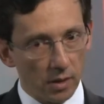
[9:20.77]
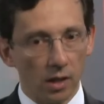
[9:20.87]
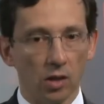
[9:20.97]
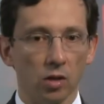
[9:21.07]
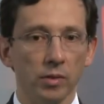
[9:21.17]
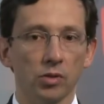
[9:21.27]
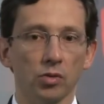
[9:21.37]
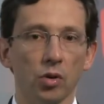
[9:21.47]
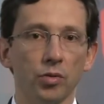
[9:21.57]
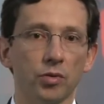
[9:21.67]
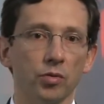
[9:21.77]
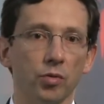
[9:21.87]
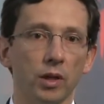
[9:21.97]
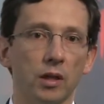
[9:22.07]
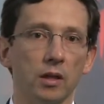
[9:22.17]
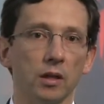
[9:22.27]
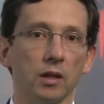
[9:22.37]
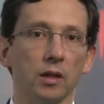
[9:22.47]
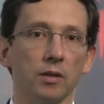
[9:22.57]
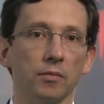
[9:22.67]
economic growth with
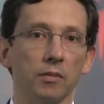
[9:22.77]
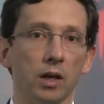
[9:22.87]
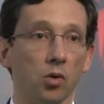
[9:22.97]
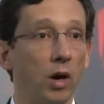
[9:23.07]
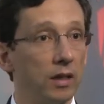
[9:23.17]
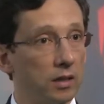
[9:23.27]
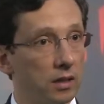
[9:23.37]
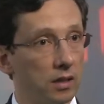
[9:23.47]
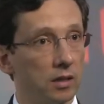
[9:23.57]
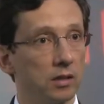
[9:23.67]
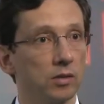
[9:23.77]
equality,